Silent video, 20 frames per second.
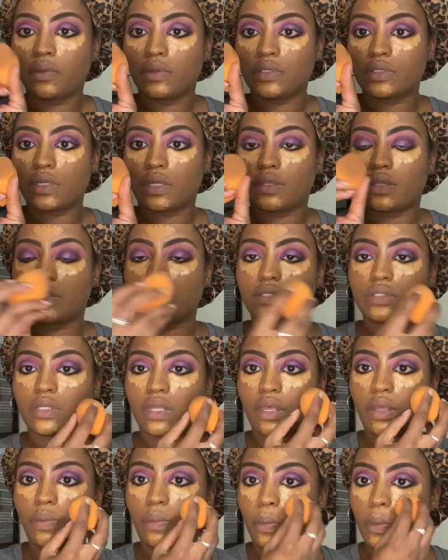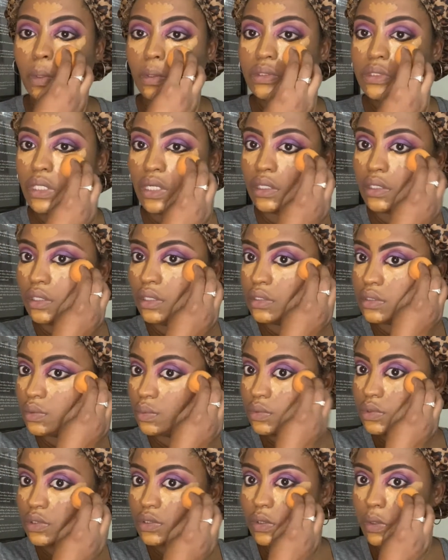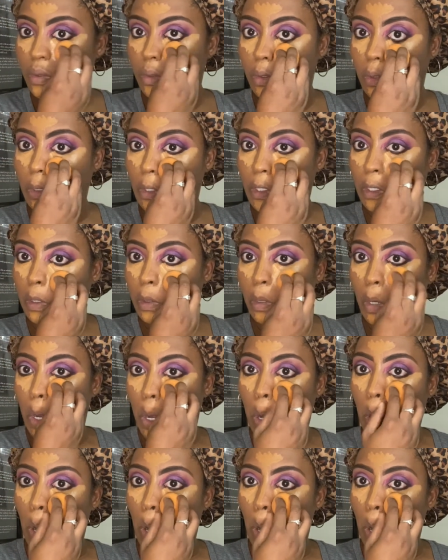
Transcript: Take that same real technique, so I'm just gonna go ahead and